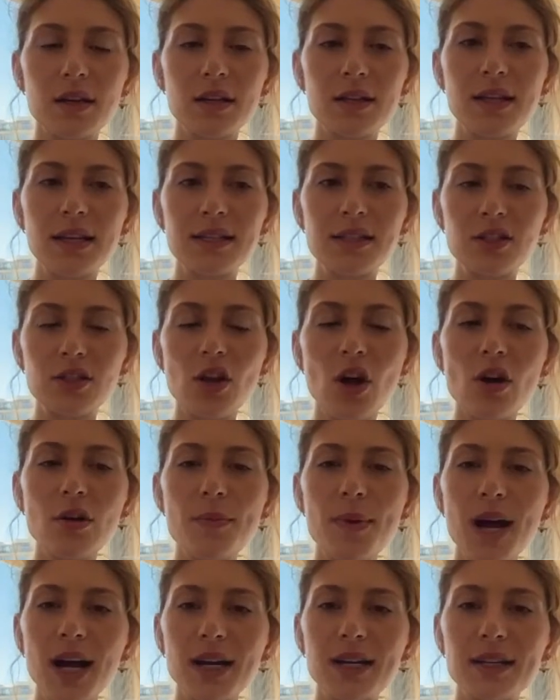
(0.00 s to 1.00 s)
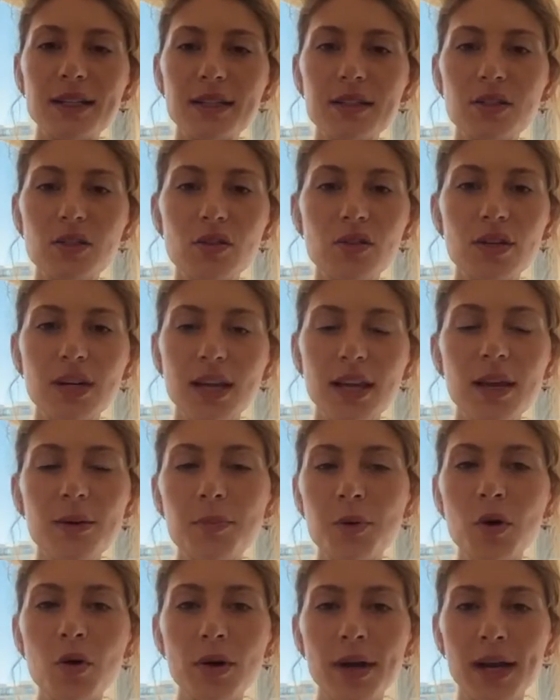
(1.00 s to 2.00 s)
But the stock market is going to
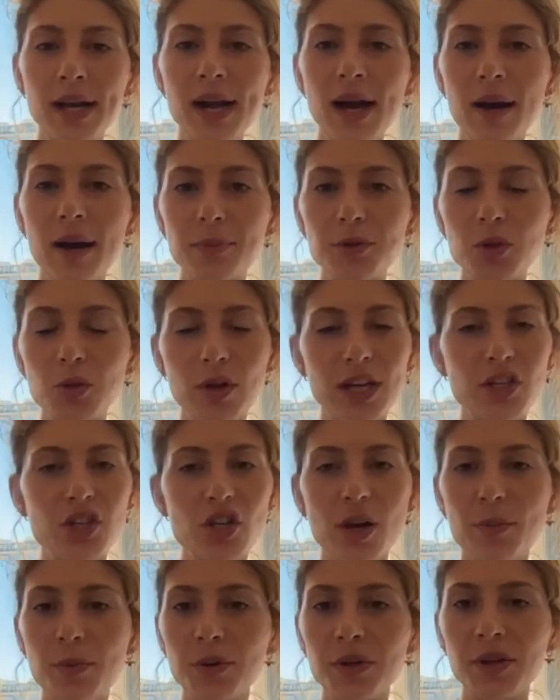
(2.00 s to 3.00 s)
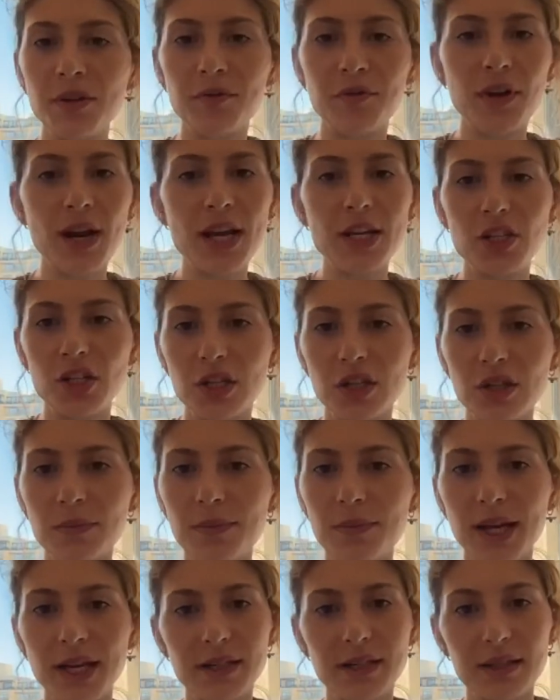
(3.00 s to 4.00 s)
keep going up to catch up with
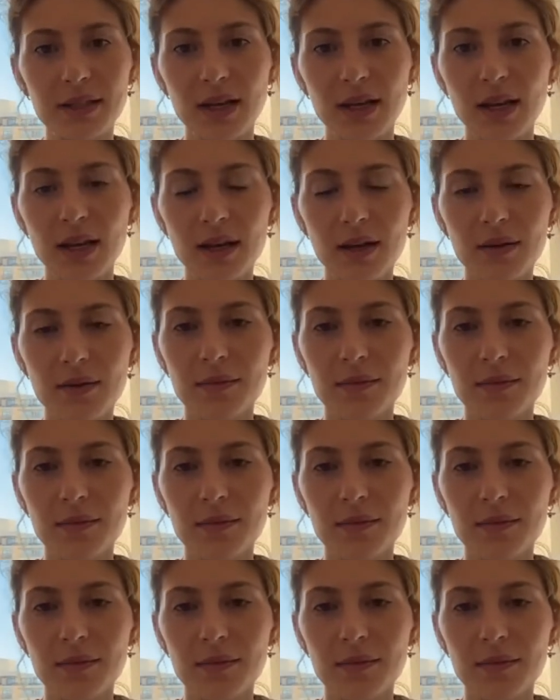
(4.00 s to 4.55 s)
inflation, basically.